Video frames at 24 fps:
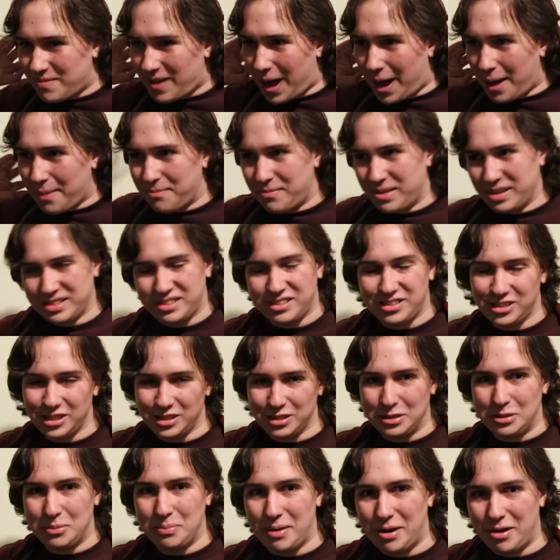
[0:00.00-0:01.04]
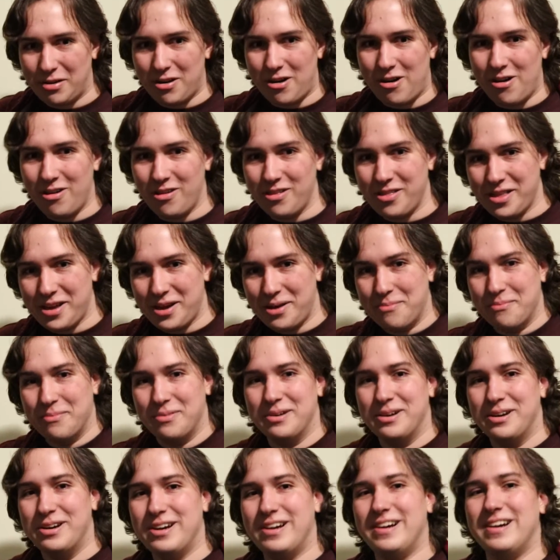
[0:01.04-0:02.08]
I missed just about all of them.